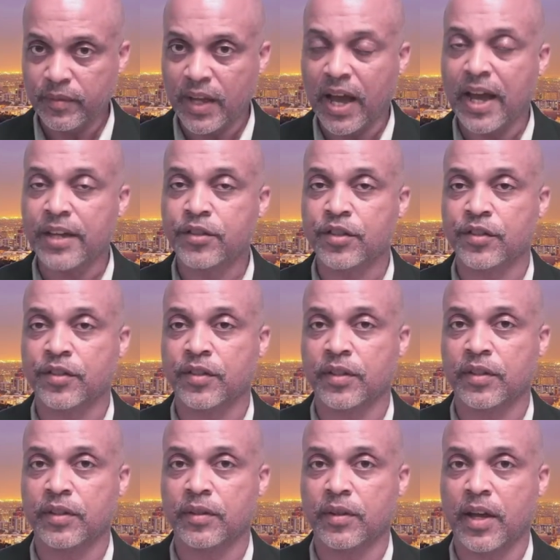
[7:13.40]
I just
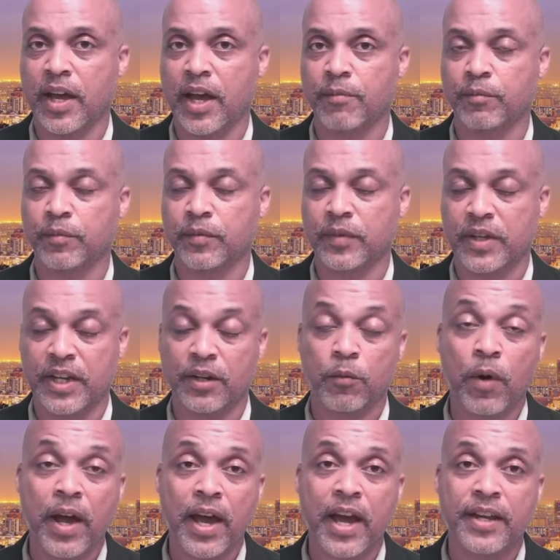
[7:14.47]
am, in a
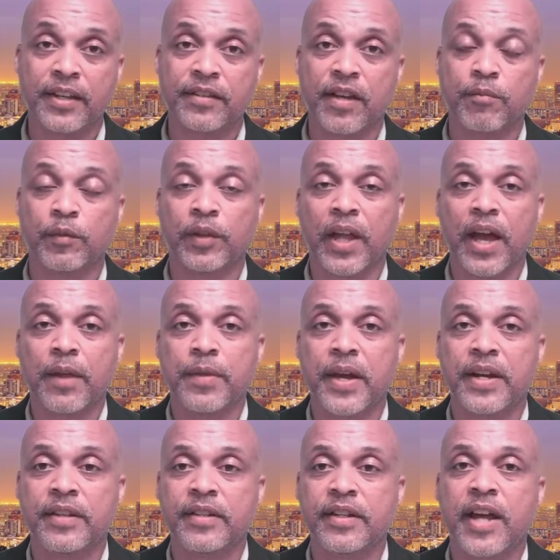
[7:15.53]
way, I guess I'm glad that
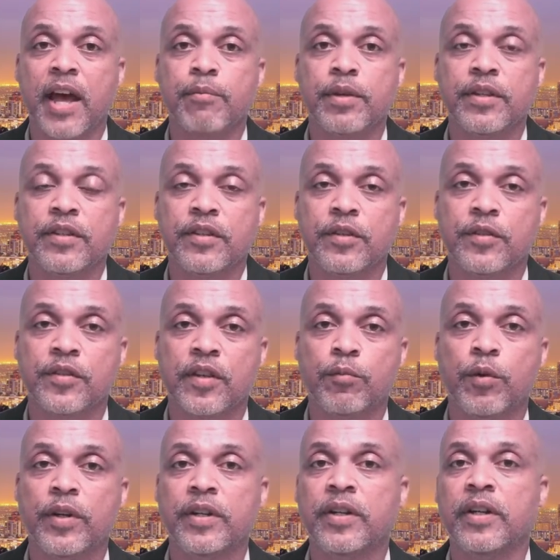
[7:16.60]
it did happen to
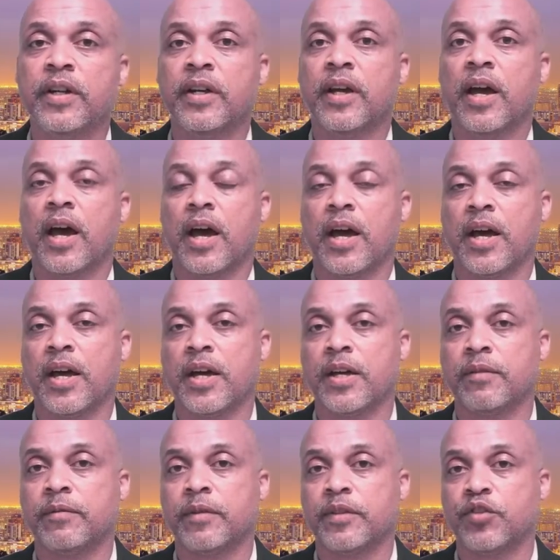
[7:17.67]
someone
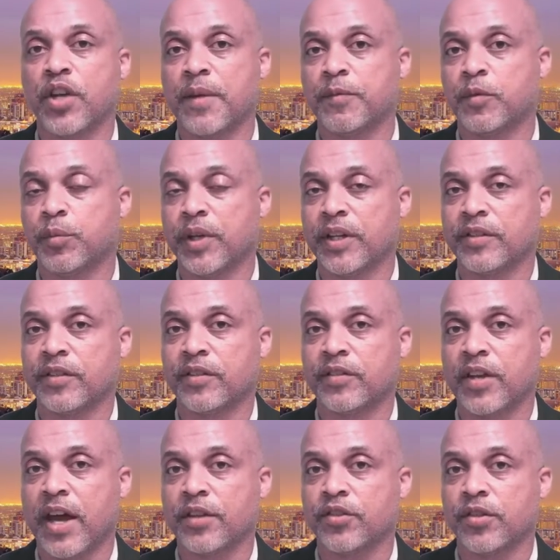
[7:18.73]
of James Blake's
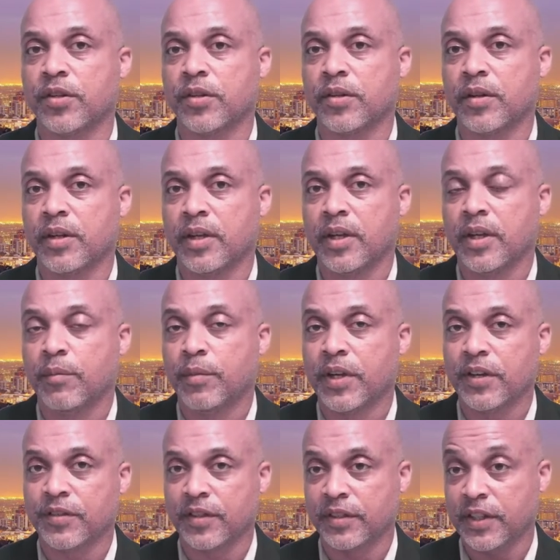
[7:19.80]
stature,
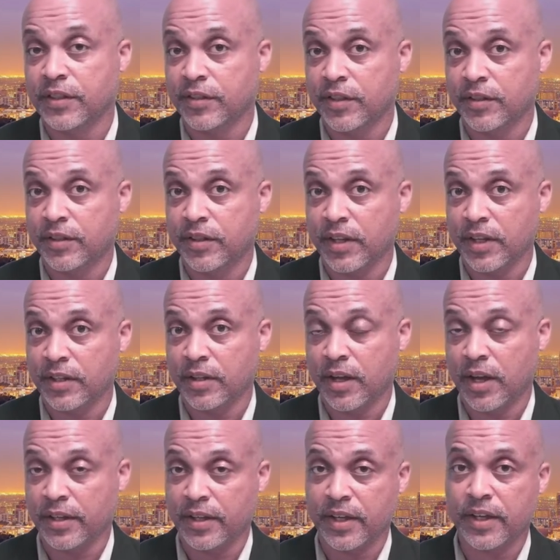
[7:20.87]
because at least it did,
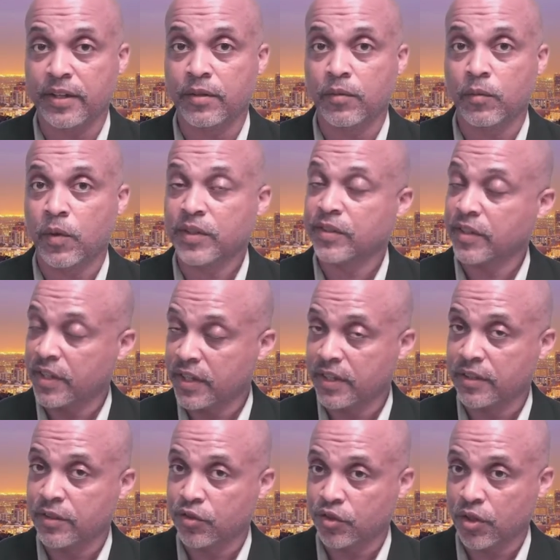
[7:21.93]
once
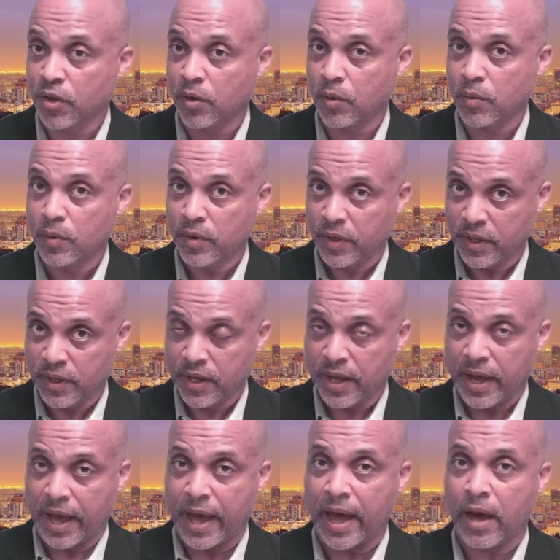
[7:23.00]
again, show
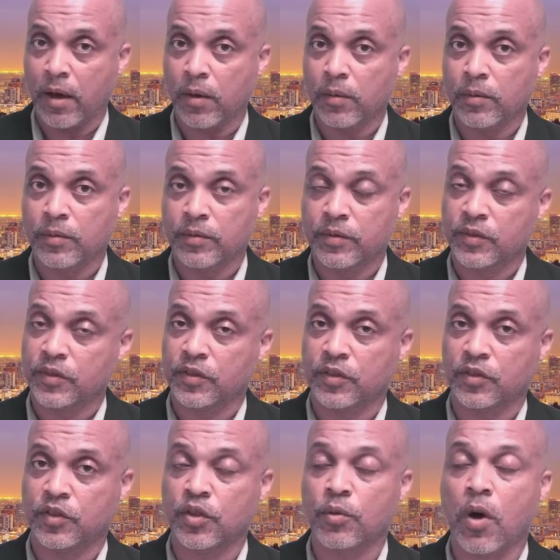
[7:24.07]
how
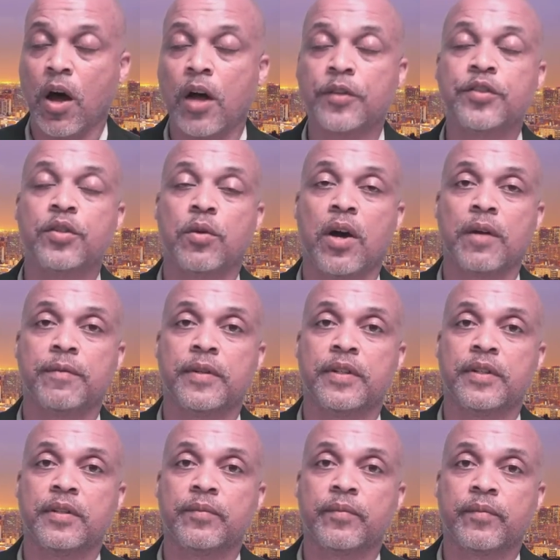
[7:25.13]
all too
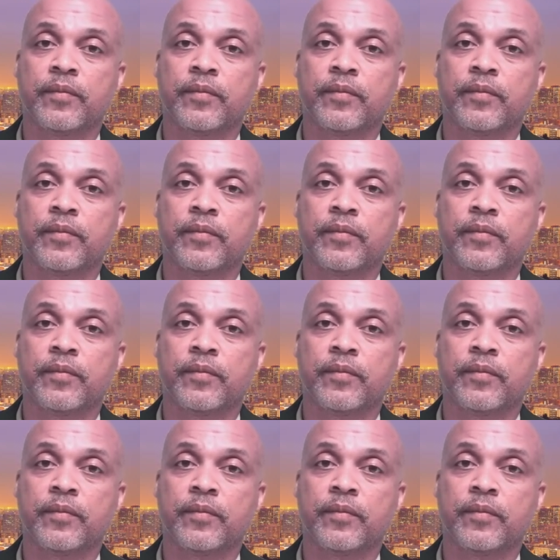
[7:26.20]
often